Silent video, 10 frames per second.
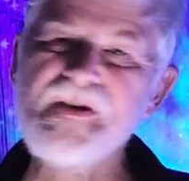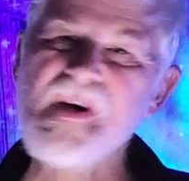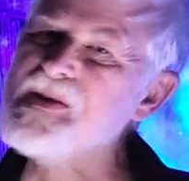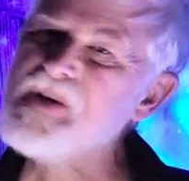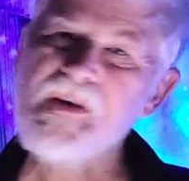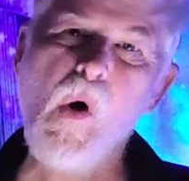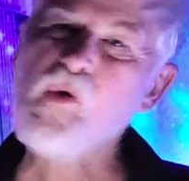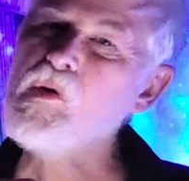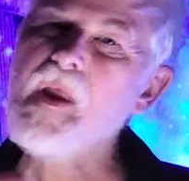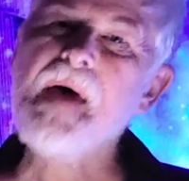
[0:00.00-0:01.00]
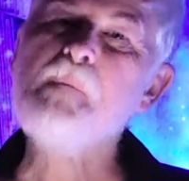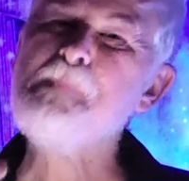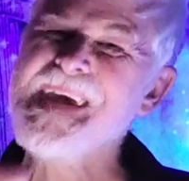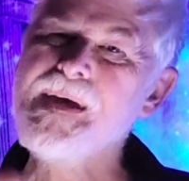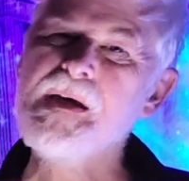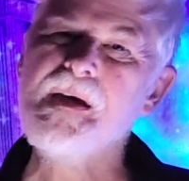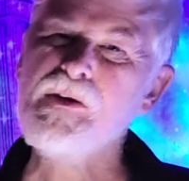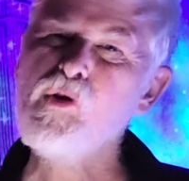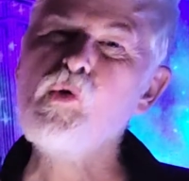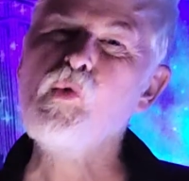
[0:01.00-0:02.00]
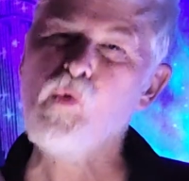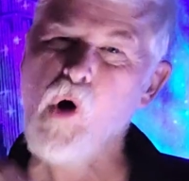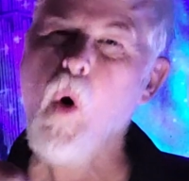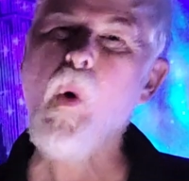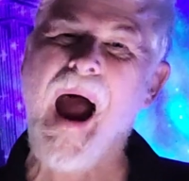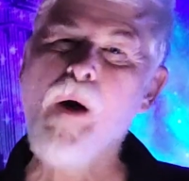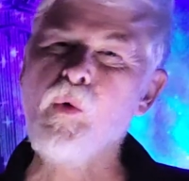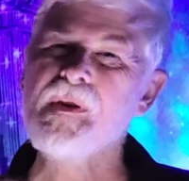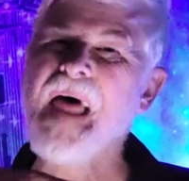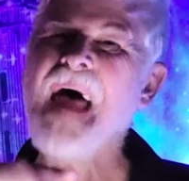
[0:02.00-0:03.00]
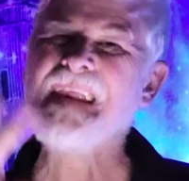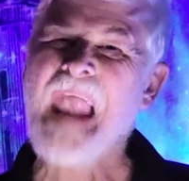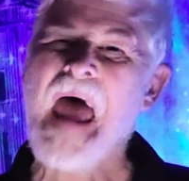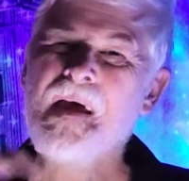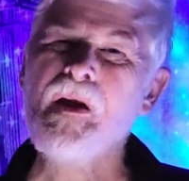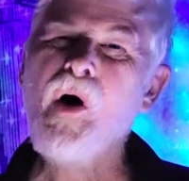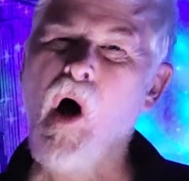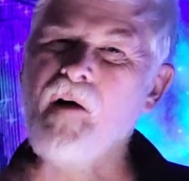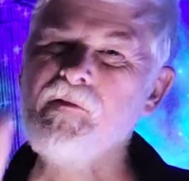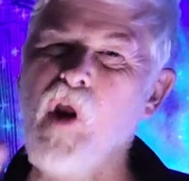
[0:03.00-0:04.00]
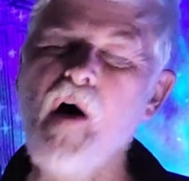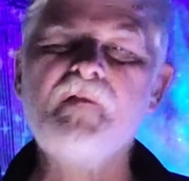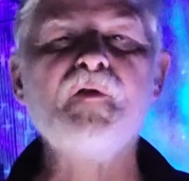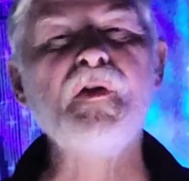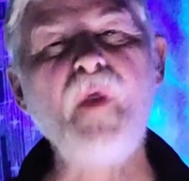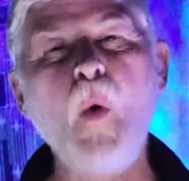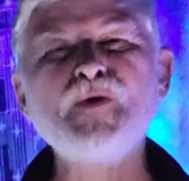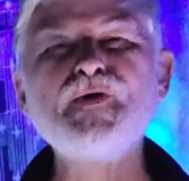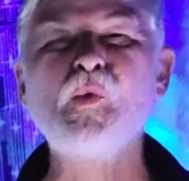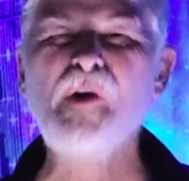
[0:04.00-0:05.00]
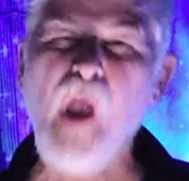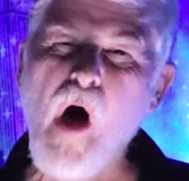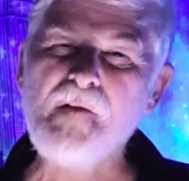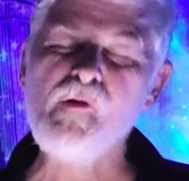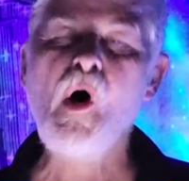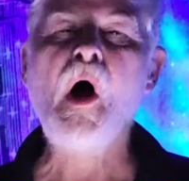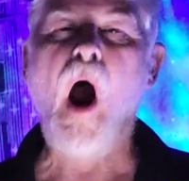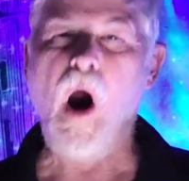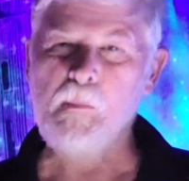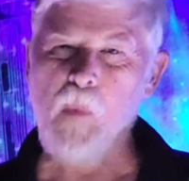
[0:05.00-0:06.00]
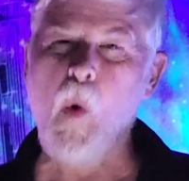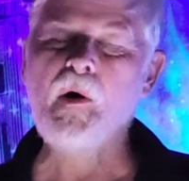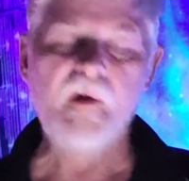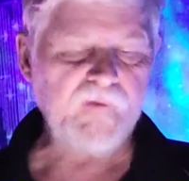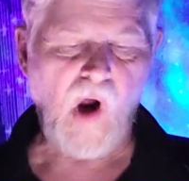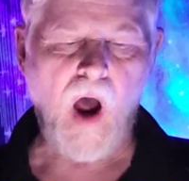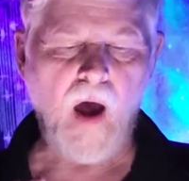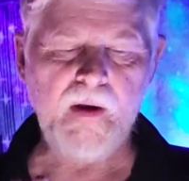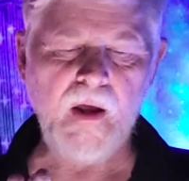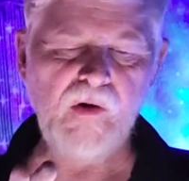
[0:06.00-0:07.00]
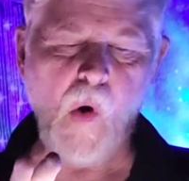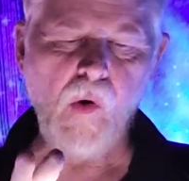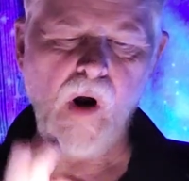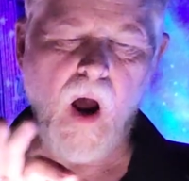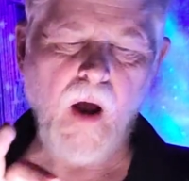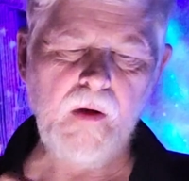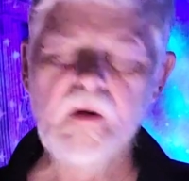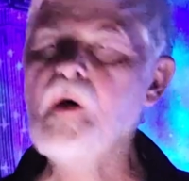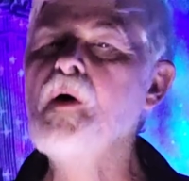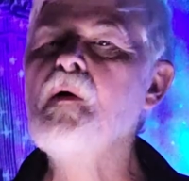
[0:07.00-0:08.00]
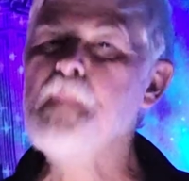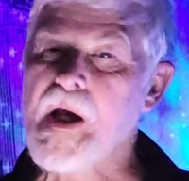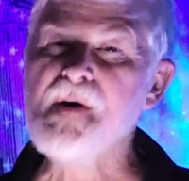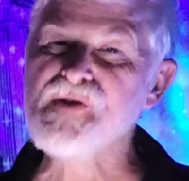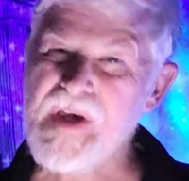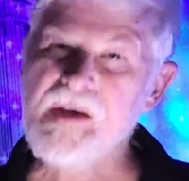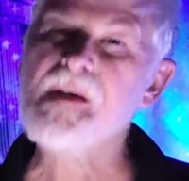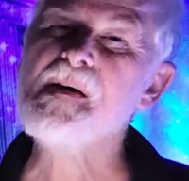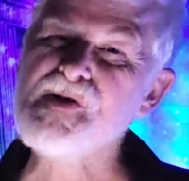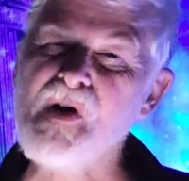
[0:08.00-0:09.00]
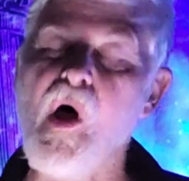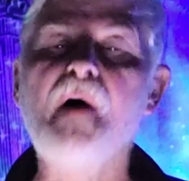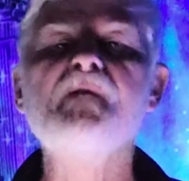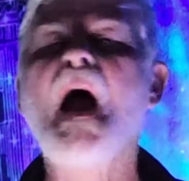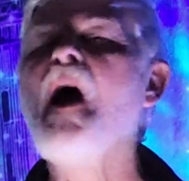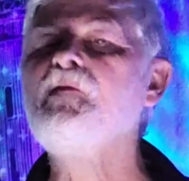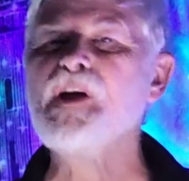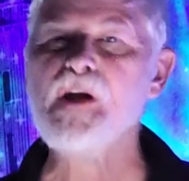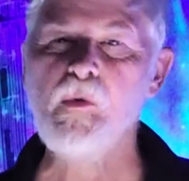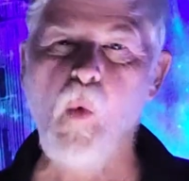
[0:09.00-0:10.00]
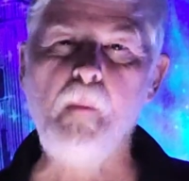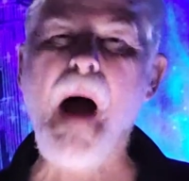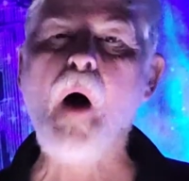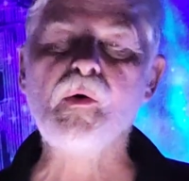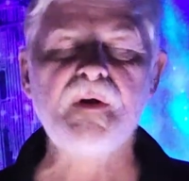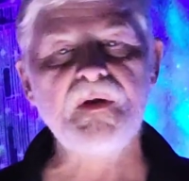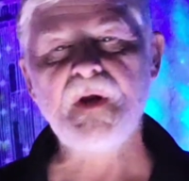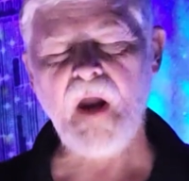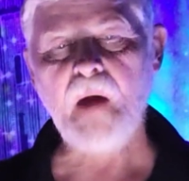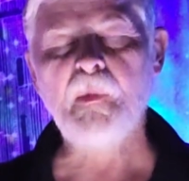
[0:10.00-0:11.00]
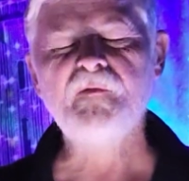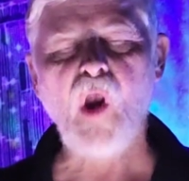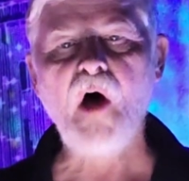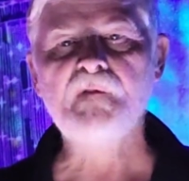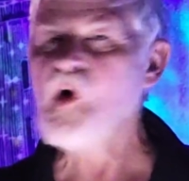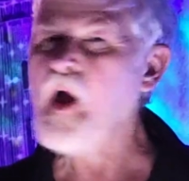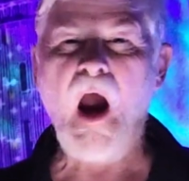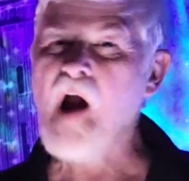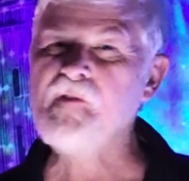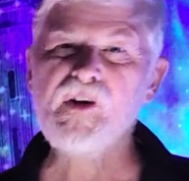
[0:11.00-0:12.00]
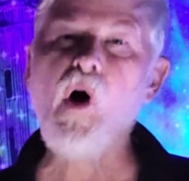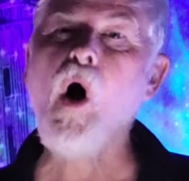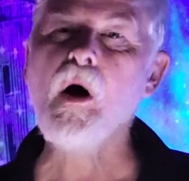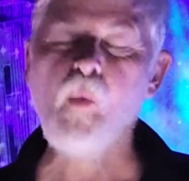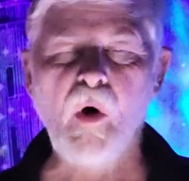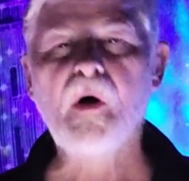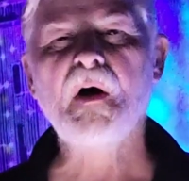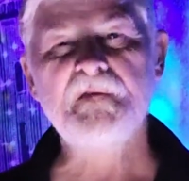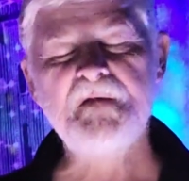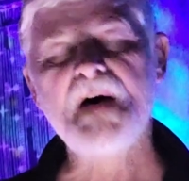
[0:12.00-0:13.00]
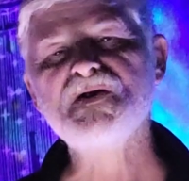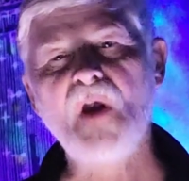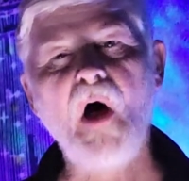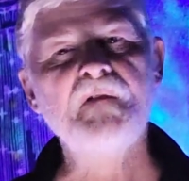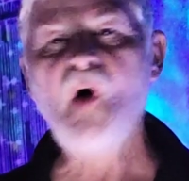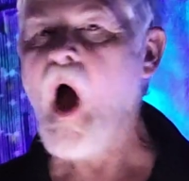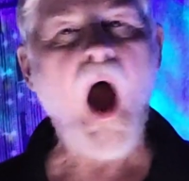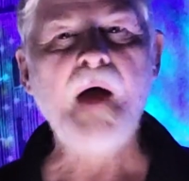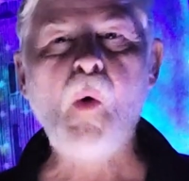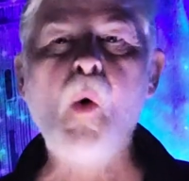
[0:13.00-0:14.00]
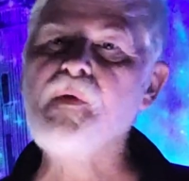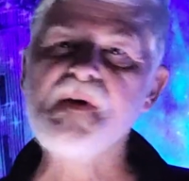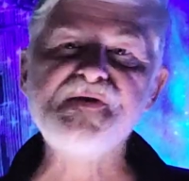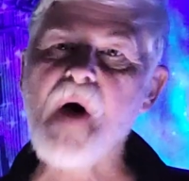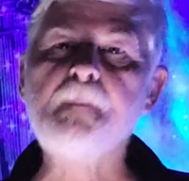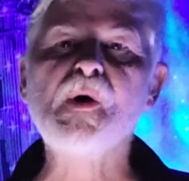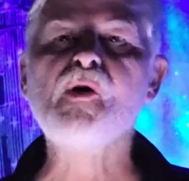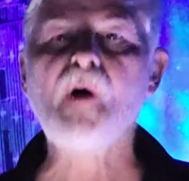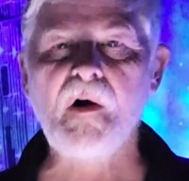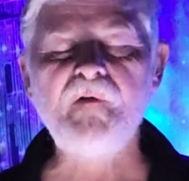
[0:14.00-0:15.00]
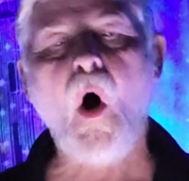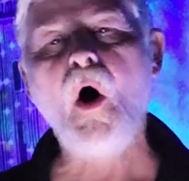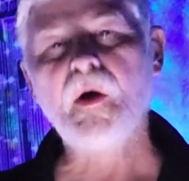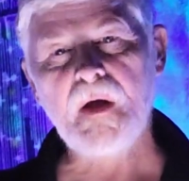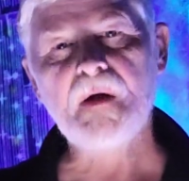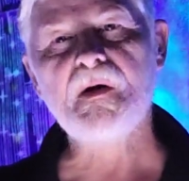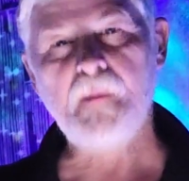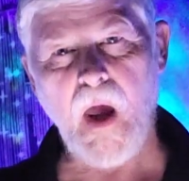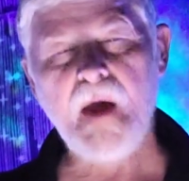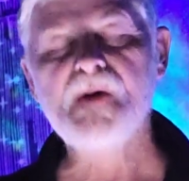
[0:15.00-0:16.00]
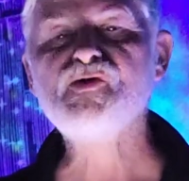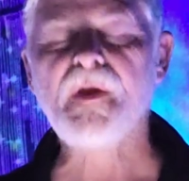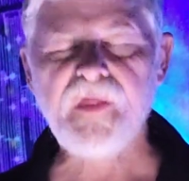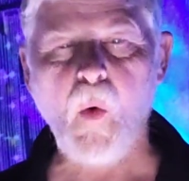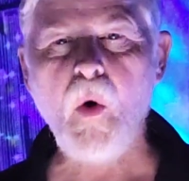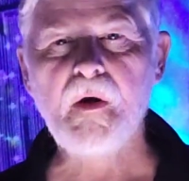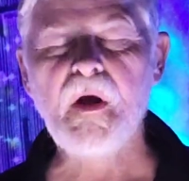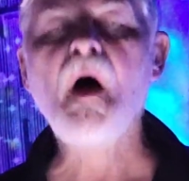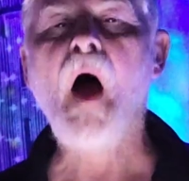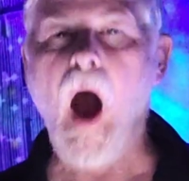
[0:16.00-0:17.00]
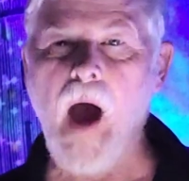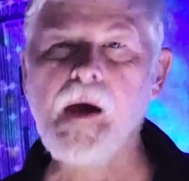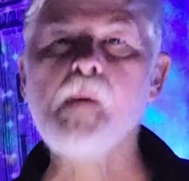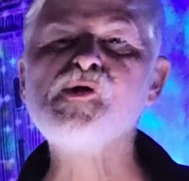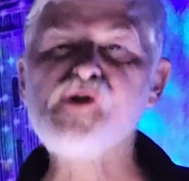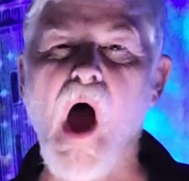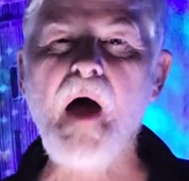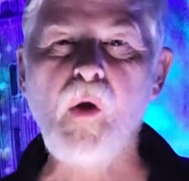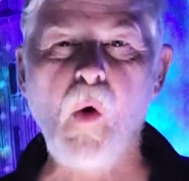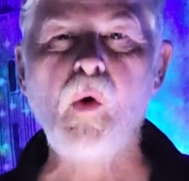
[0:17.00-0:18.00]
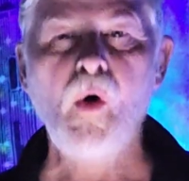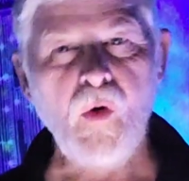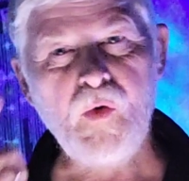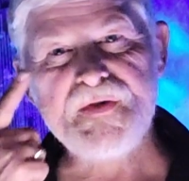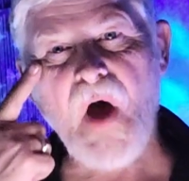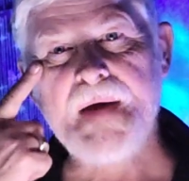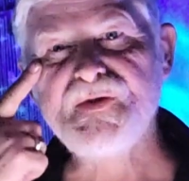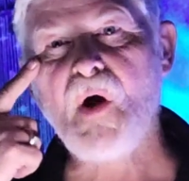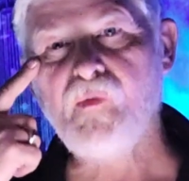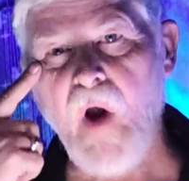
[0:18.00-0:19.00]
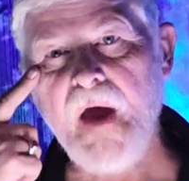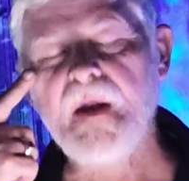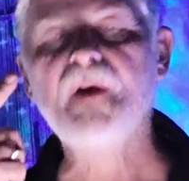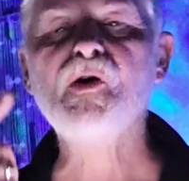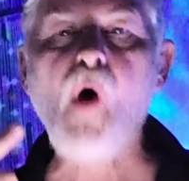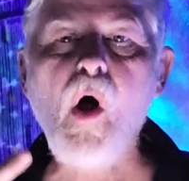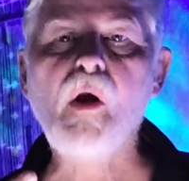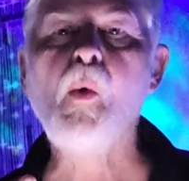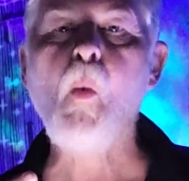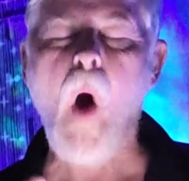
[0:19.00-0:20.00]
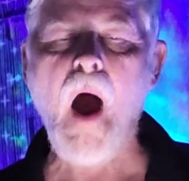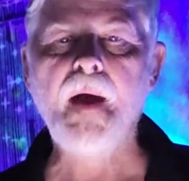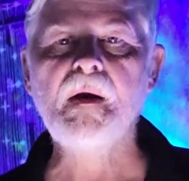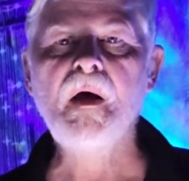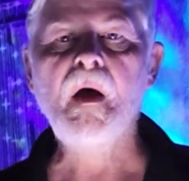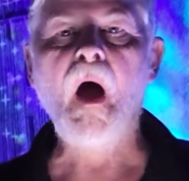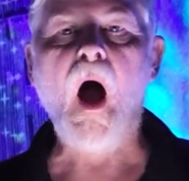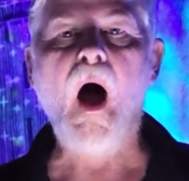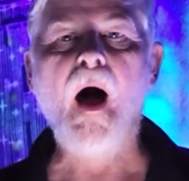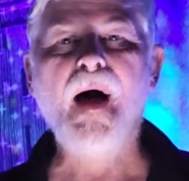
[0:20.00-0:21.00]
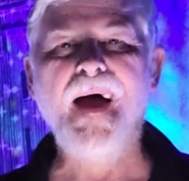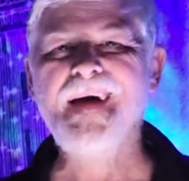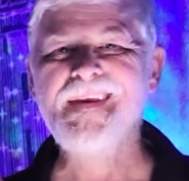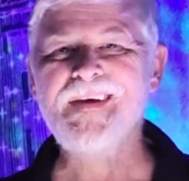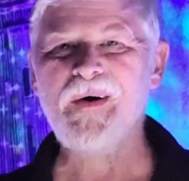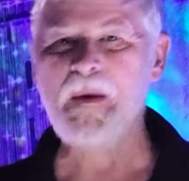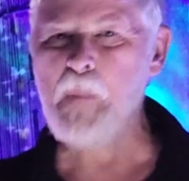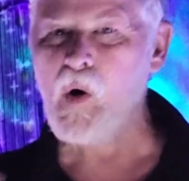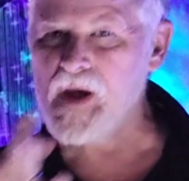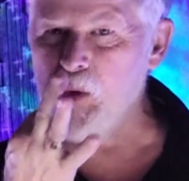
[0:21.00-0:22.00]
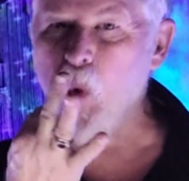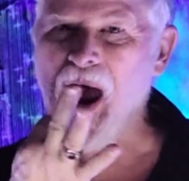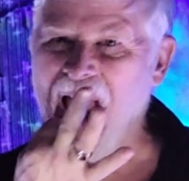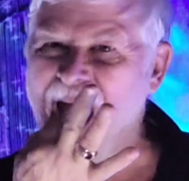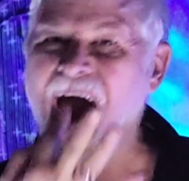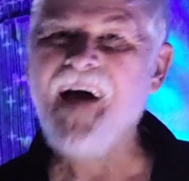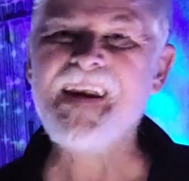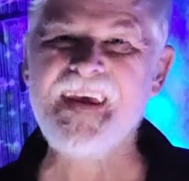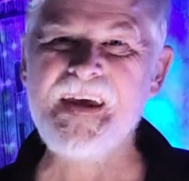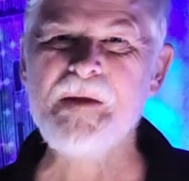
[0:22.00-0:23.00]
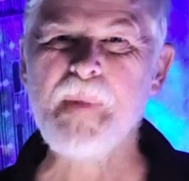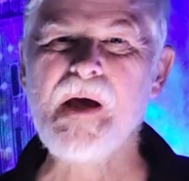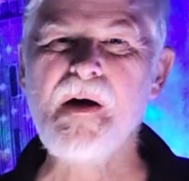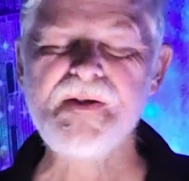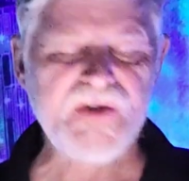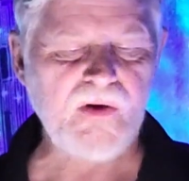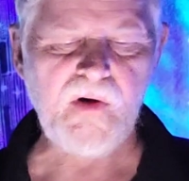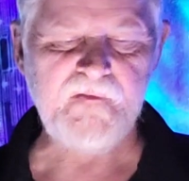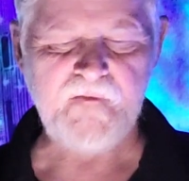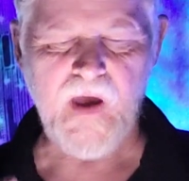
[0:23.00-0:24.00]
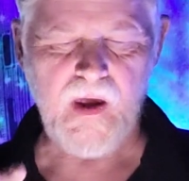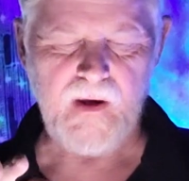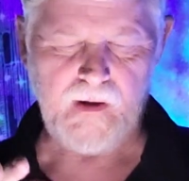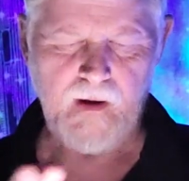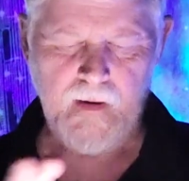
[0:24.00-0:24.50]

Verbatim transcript: And he's going to say, No, you let me and you go out that light of love. For those who love are born of God and know God because he is love. Every knee will bow to the name of love. Every tongue will confess love. I hold the scepter of all kingdom age authority. I am Shiloh, whose eyes are red and dull of wine, uh, and uh, milky white teeth because they're fake.